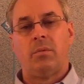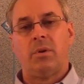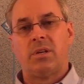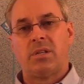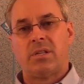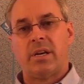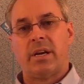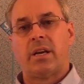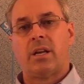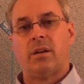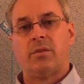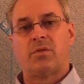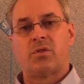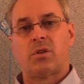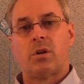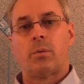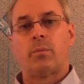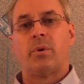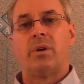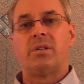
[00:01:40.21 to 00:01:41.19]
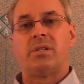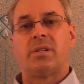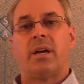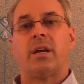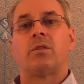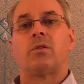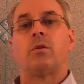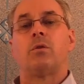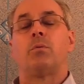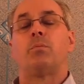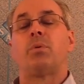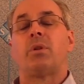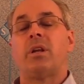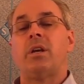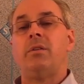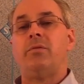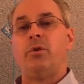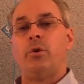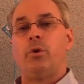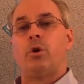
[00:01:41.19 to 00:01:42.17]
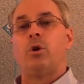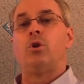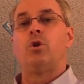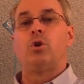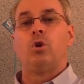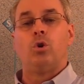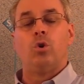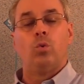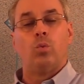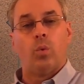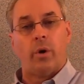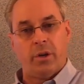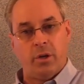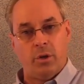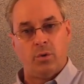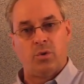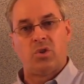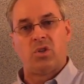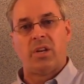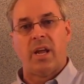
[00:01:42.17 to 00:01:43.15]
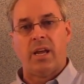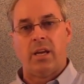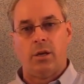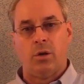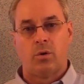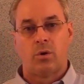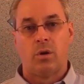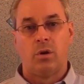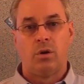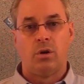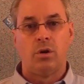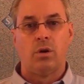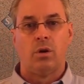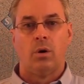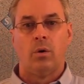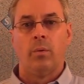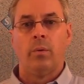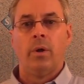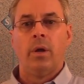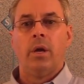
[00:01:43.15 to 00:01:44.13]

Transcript: executive summary is to get them to believe you can do what you state you can do.